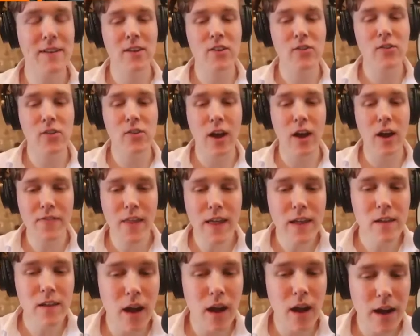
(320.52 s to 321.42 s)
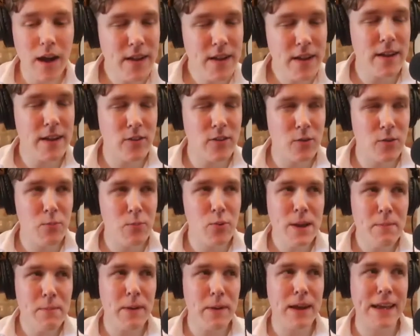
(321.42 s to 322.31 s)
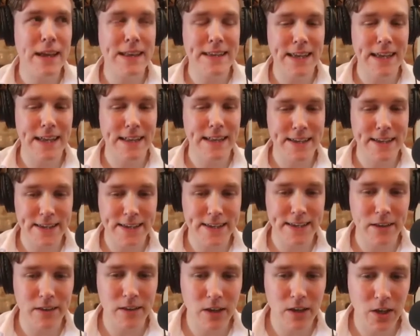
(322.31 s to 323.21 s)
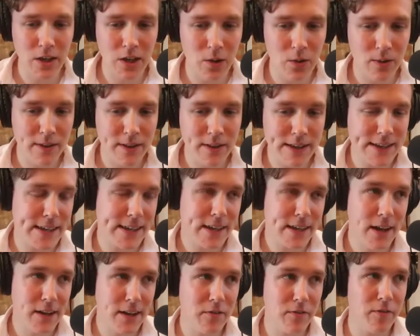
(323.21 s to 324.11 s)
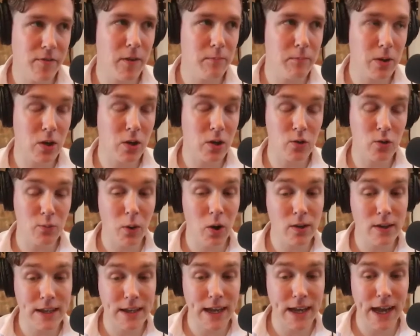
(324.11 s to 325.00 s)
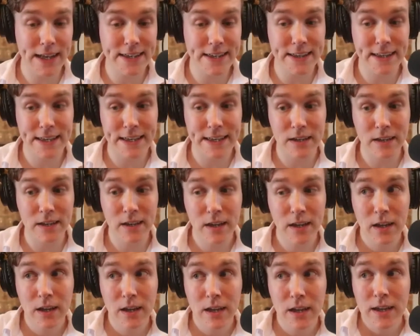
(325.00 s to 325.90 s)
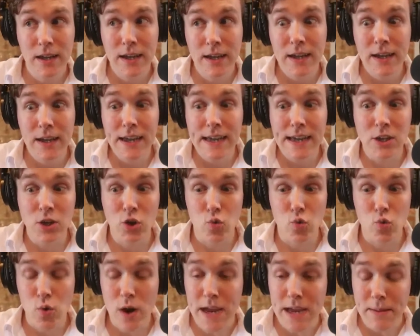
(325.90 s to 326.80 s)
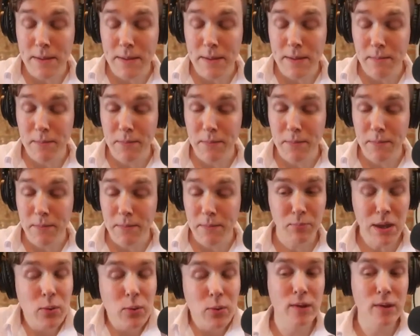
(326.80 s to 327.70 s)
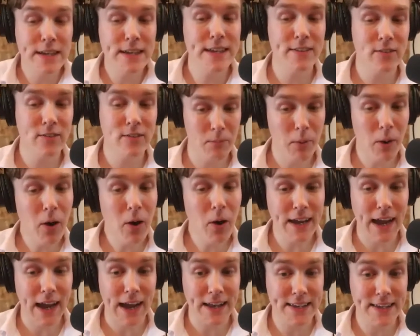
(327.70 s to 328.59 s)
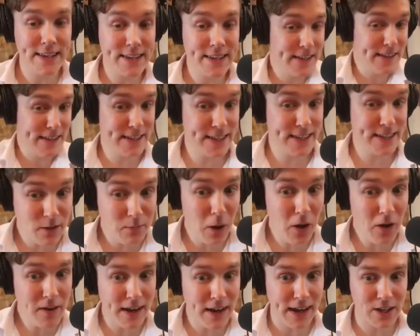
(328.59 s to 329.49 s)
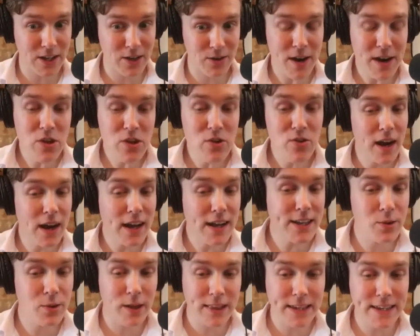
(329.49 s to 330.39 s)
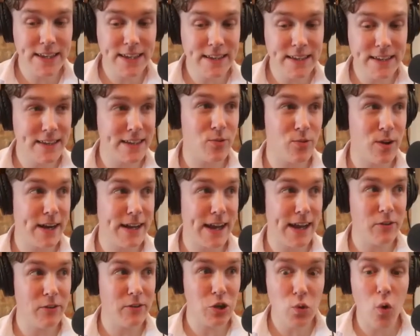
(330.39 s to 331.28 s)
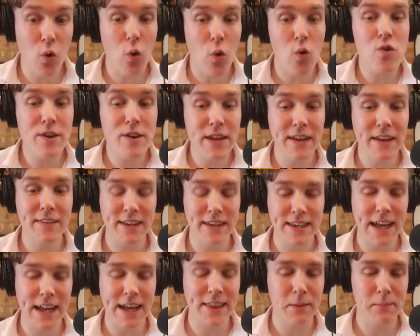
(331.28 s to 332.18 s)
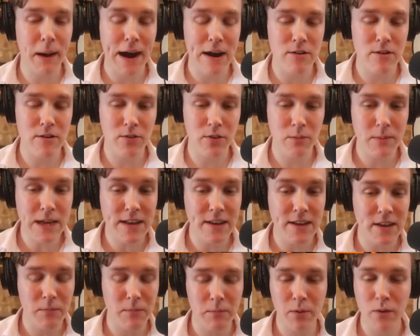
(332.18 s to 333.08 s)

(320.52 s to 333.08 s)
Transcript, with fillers: Because I think it's a pretty big consensus. And, you know, this is kind of fun because podcasting is great because people who listen to podcasts, right? You guys who are listening to this right now, you already understand the power of the medium.